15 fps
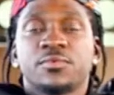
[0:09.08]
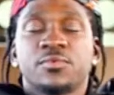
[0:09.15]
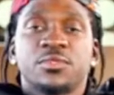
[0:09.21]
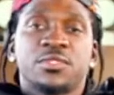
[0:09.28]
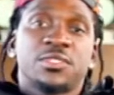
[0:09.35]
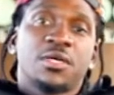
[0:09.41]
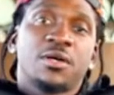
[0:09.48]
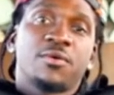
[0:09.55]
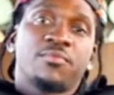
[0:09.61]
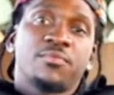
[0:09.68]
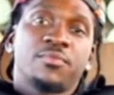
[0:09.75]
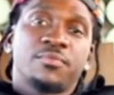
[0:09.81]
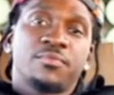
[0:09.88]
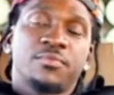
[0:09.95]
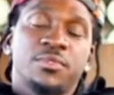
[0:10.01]
What's up?
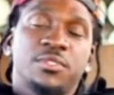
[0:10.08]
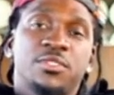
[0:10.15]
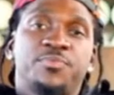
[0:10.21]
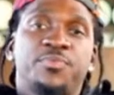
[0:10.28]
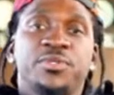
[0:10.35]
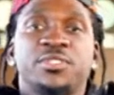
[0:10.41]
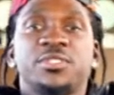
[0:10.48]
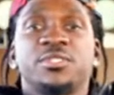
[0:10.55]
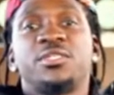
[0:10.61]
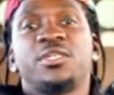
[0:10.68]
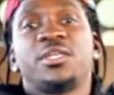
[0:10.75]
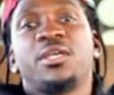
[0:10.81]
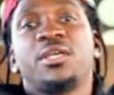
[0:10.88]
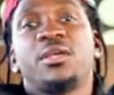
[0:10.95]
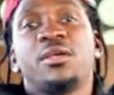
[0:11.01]
This is Pusha
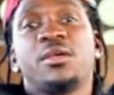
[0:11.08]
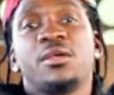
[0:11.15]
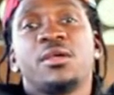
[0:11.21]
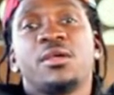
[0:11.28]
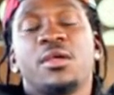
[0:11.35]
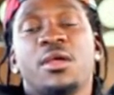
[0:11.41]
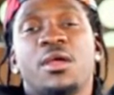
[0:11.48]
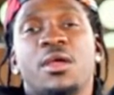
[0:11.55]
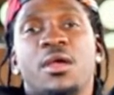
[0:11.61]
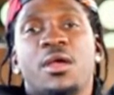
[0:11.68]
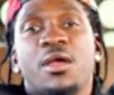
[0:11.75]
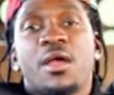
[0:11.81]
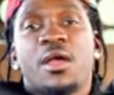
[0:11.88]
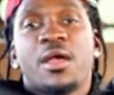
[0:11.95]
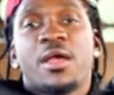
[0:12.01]
T,
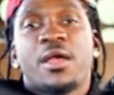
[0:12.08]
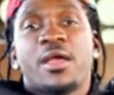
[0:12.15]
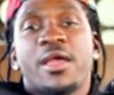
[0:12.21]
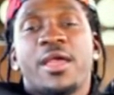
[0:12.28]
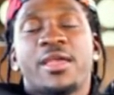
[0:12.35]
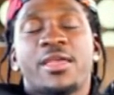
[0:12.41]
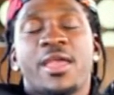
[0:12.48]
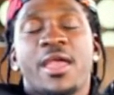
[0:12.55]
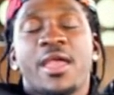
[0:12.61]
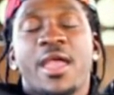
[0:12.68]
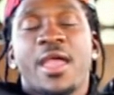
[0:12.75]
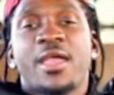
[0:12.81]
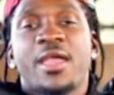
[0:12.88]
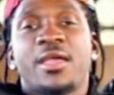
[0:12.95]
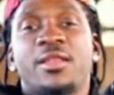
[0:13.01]

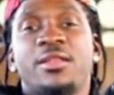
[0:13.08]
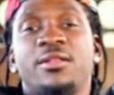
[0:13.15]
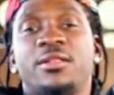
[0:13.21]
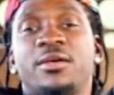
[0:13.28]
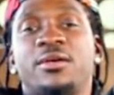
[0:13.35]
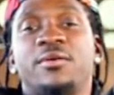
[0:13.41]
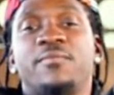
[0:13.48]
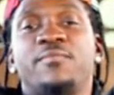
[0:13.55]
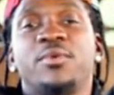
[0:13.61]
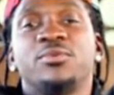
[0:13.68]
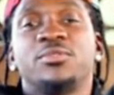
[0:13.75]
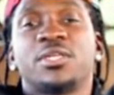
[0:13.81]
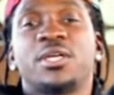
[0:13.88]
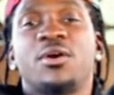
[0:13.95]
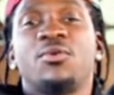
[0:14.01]
aka the Good
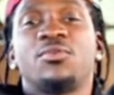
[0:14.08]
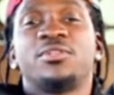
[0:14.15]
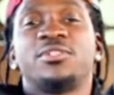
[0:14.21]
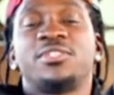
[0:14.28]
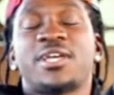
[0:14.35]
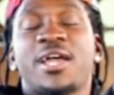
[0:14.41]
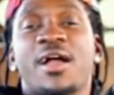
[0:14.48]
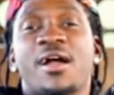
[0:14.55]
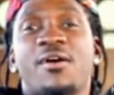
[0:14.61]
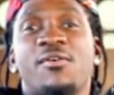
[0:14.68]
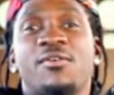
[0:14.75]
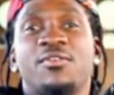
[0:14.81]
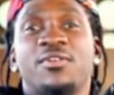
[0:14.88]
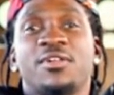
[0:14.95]
Music Golden Child.